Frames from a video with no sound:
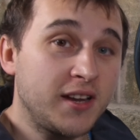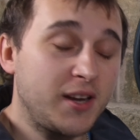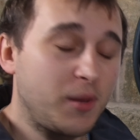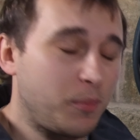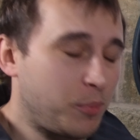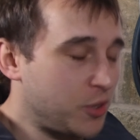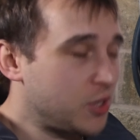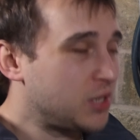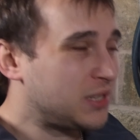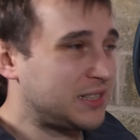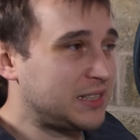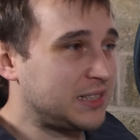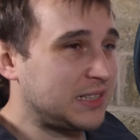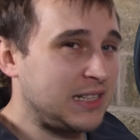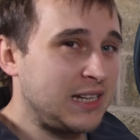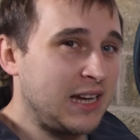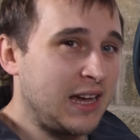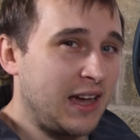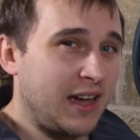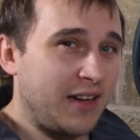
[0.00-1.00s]
Now
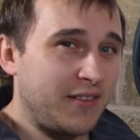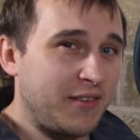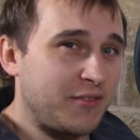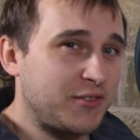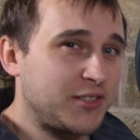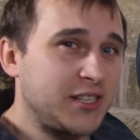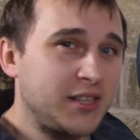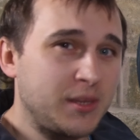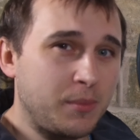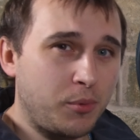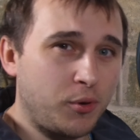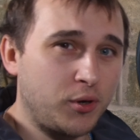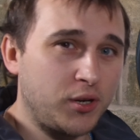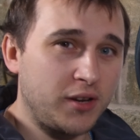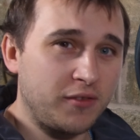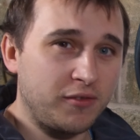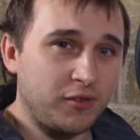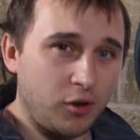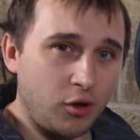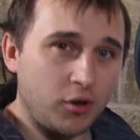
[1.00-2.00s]
personally, I've never seen the
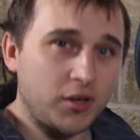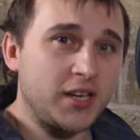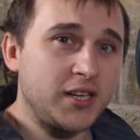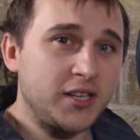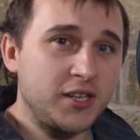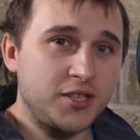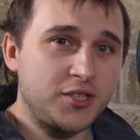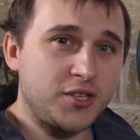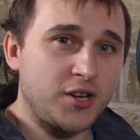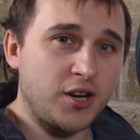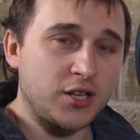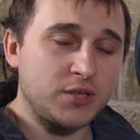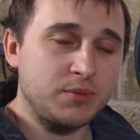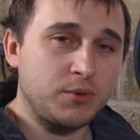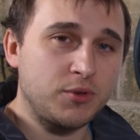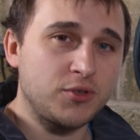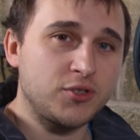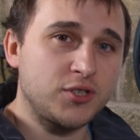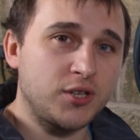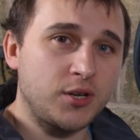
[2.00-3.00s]
point of locking your charge
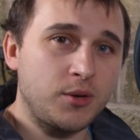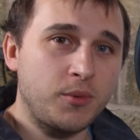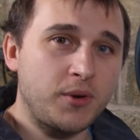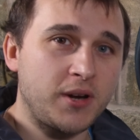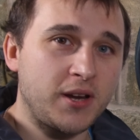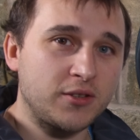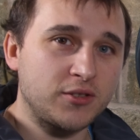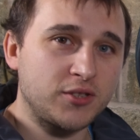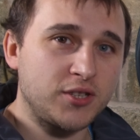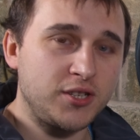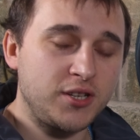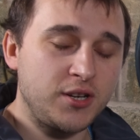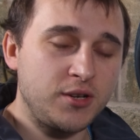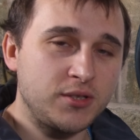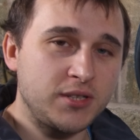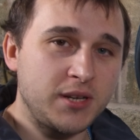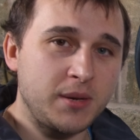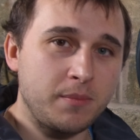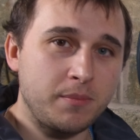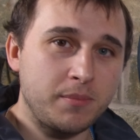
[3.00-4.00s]
point so no one else can
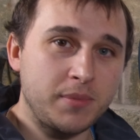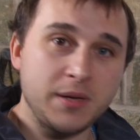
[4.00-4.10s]
use it.